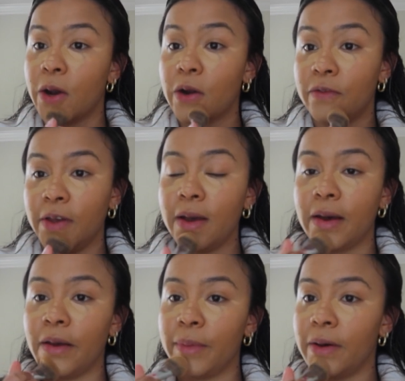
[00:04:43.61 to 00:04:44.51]
curvy,
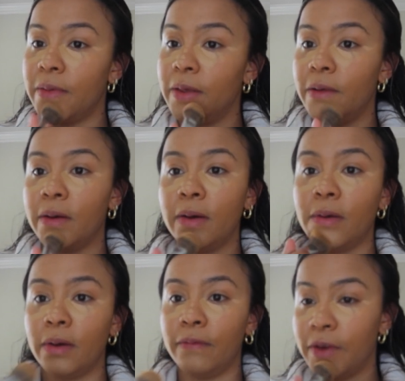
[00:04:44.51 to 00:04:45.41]
I am on
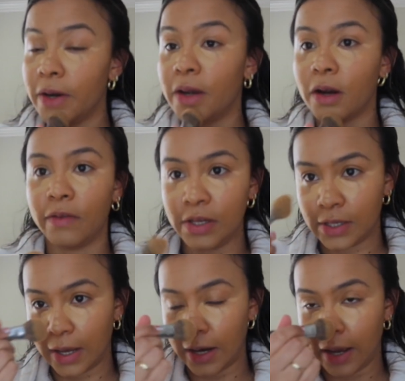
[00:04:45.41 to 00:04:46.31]
the very curvy side.